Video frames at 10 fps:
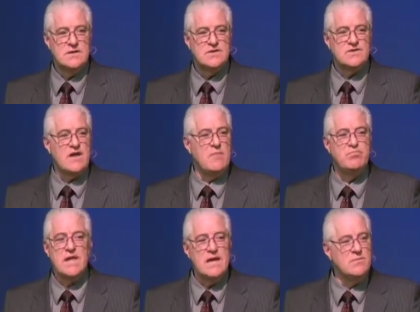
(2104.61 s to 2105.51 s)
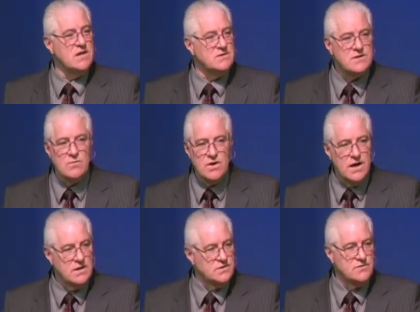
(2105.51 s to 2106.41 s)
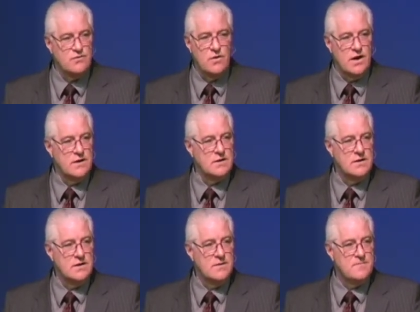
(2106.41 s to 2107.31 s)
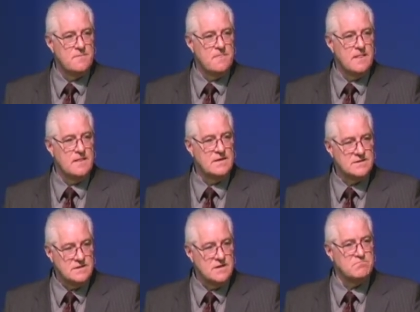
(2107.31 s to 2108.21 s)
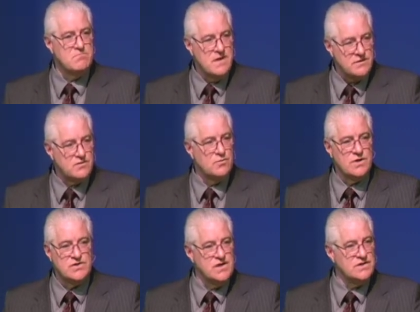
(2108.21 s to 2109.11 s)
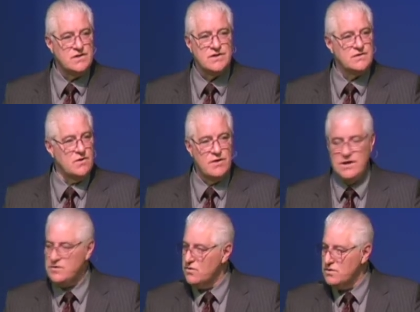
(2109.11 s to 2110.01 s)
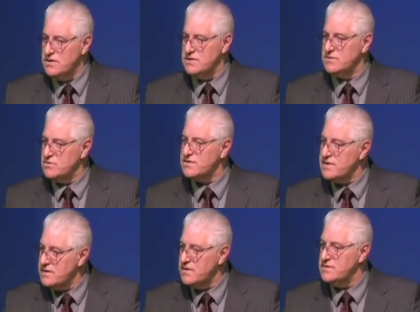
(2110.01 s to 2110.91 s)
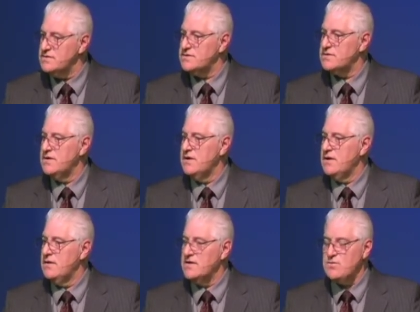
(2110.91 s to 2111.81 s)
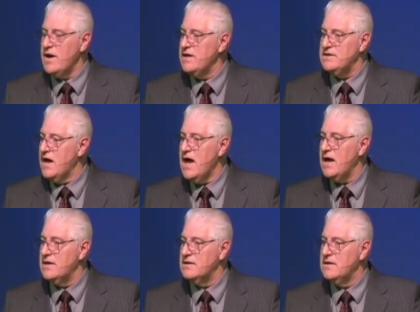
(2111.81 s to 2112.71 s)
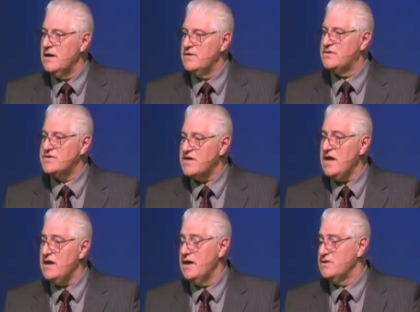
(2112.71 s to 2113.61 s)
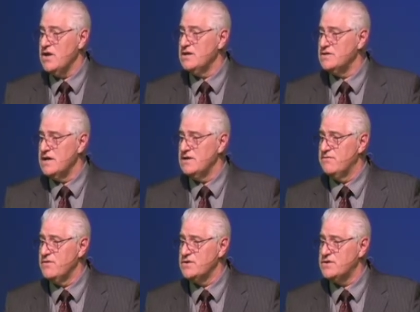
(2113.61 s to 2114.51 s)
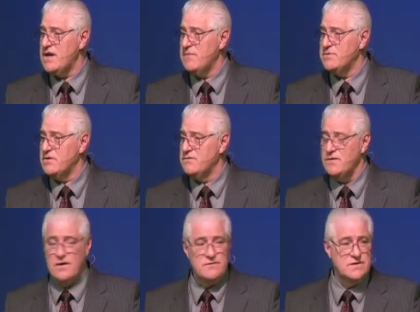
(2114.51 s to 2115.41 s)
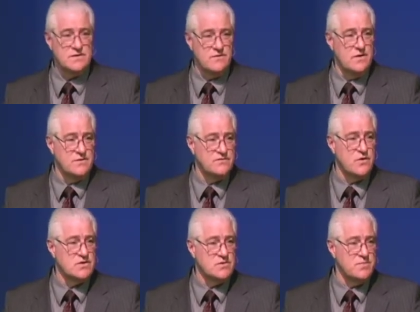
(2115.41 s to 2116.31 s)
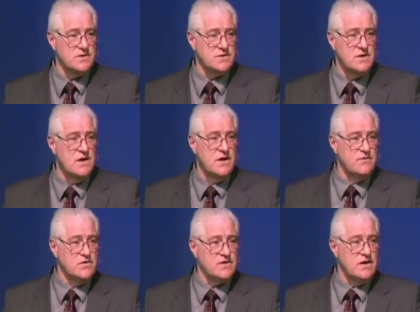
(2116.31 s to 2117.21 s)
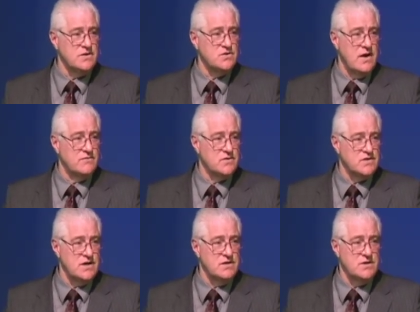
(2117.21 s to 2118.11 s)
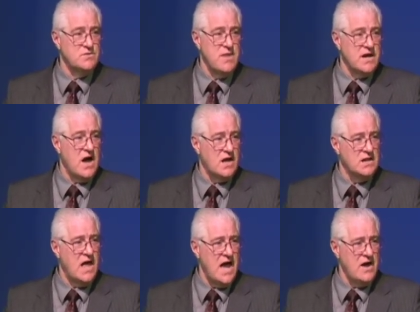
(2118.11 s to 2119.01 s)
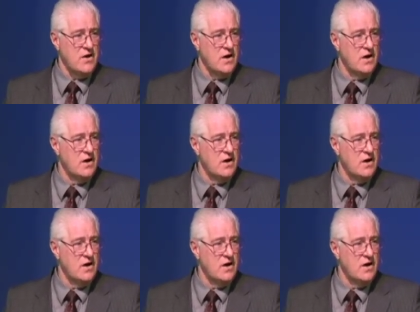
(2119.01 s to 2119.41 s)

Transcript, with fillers: Stop blaming someone else for it. Listen, admit to what Jesus has already told us. We're sinners. That's why he died. And to say, John said in first chapter of his, his first epistle, if you say that you have no sin, then you make God a liar.